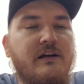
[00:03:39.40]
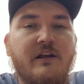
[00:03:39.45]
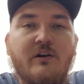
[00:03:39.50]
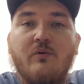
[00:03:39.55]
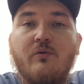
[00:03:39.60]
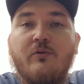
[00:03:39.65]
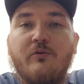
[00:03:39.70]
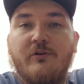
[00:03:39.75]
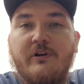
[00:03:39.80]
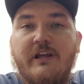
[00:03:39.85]
in
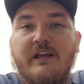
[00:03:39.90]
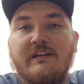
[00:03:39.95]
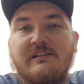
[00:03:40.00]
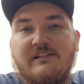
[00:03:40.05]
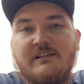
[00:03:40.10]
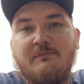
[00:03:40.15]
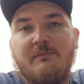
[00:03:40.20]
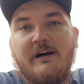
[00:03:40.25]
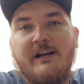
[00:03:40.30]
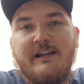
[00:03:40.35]
order to get
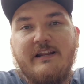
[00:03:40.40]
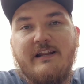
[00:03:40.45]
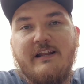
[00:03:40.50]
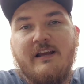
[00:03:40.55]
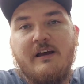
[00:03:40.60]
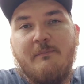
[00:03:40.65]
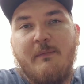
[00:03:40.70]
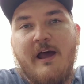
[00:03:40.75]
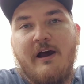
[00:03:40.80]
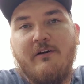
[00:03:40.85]
somebody to
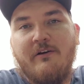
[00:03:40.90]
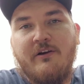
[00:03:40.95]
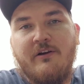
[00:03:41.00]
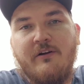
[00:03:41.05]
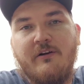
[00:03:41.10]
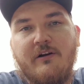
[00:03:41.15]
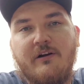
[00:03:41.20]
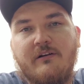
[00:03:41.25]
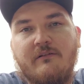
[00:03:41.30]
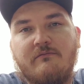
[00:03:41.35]
come out
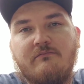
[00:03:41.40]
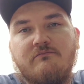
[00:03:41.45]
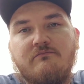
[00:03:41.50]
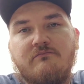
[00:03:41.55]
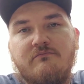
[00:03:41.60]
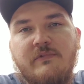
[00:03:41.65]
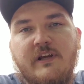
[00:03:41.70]
here and